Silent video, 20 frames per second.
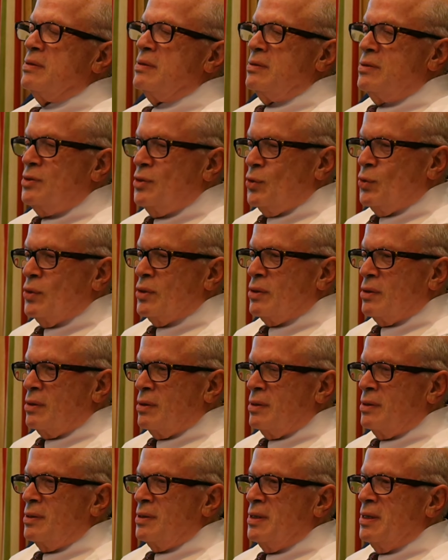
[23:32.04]
do it
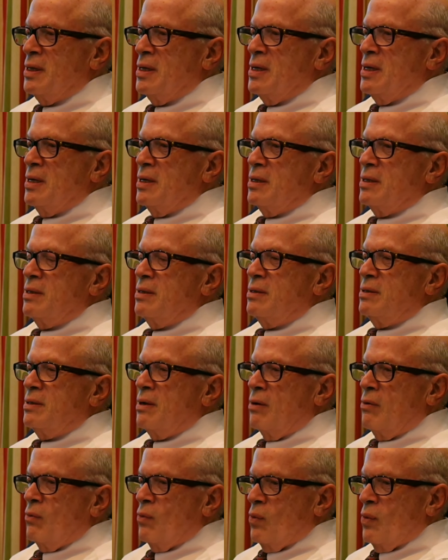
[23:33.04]
early.
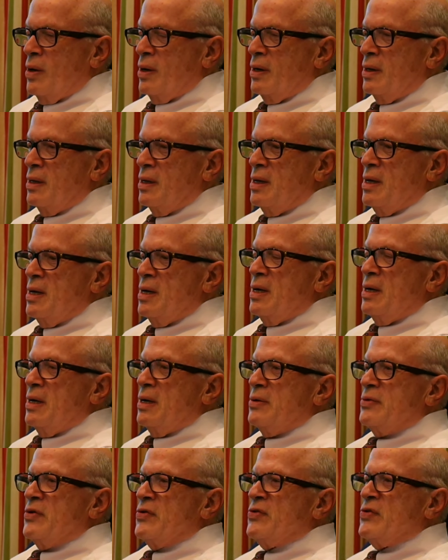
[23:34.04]
Don't wait.
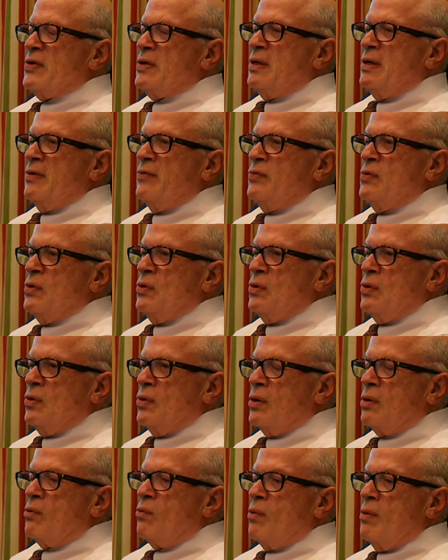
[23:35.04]
The city of New
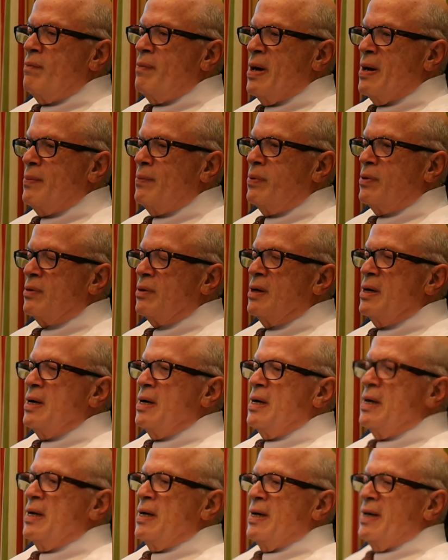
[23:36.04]
York, remember,
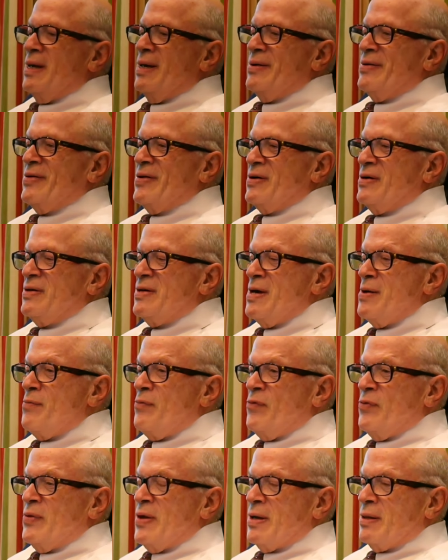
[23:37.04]
is exempt
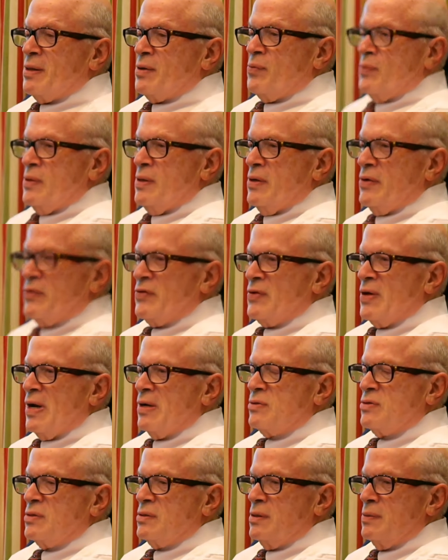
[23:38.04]
from that 3-year
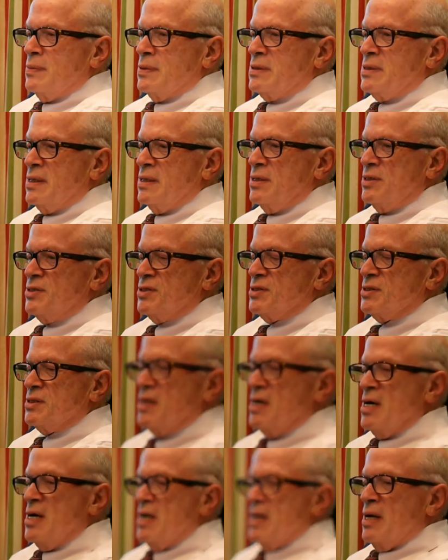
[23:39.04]
statute of limitations.
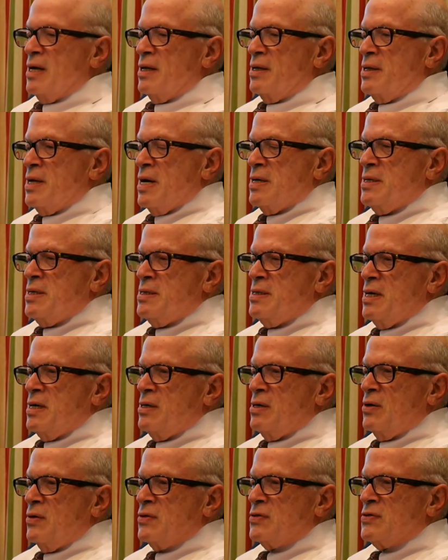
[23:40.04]
90-day
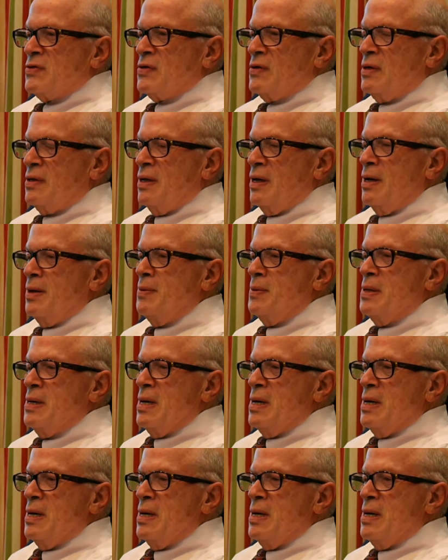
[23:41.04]
notice of claim,